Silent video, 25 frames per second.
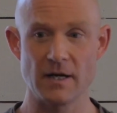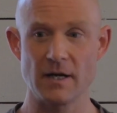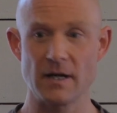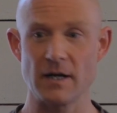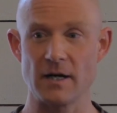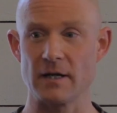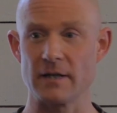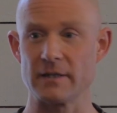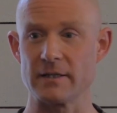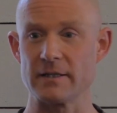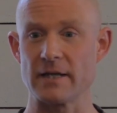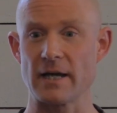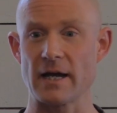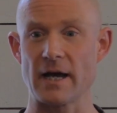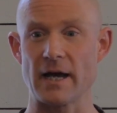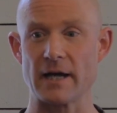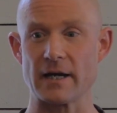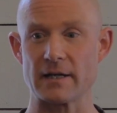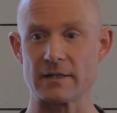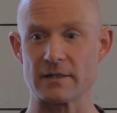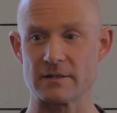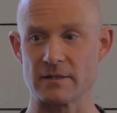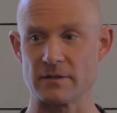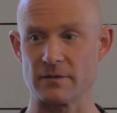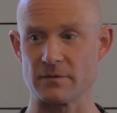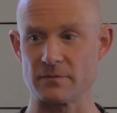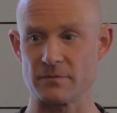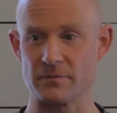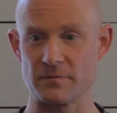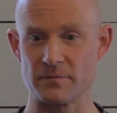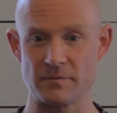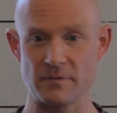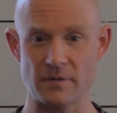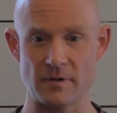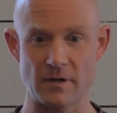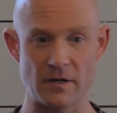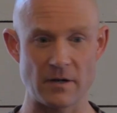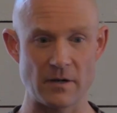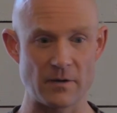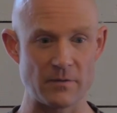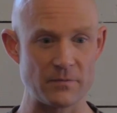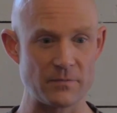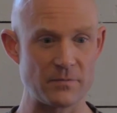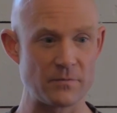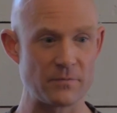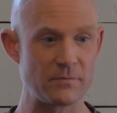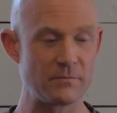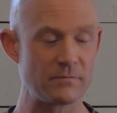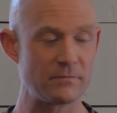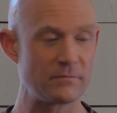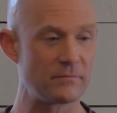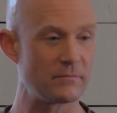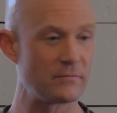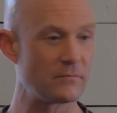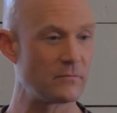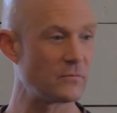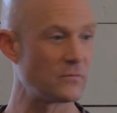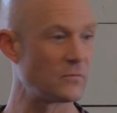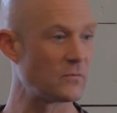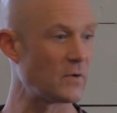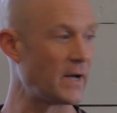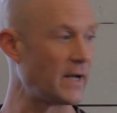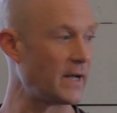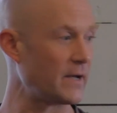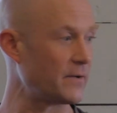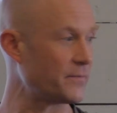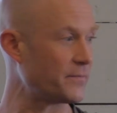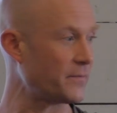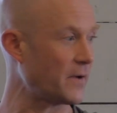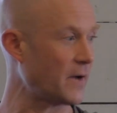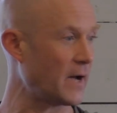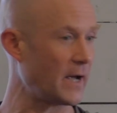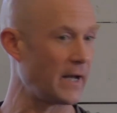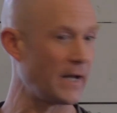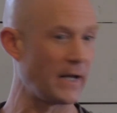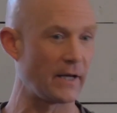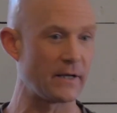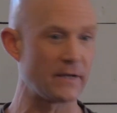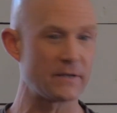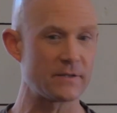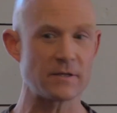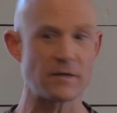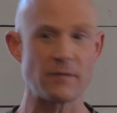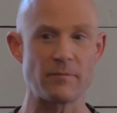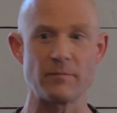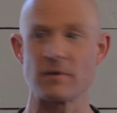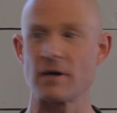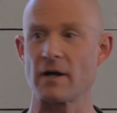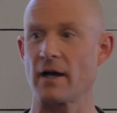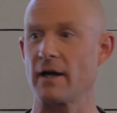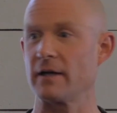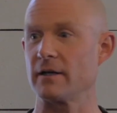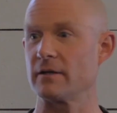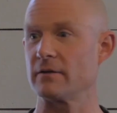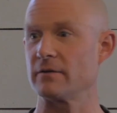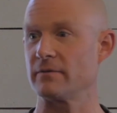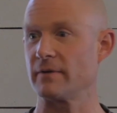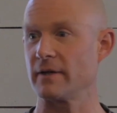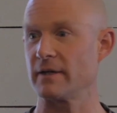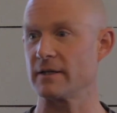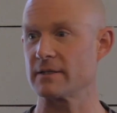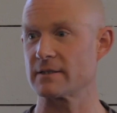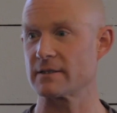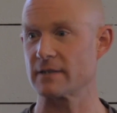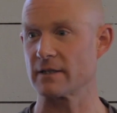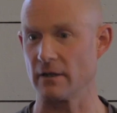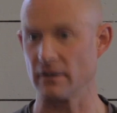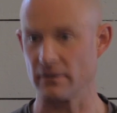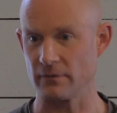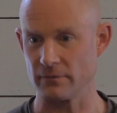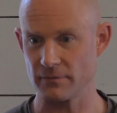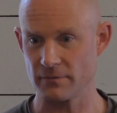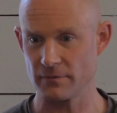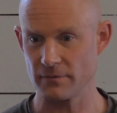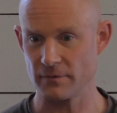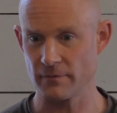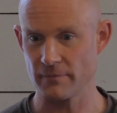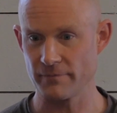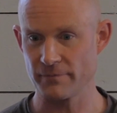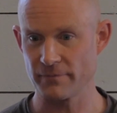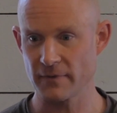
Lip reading: the act of reifying some kind of a self.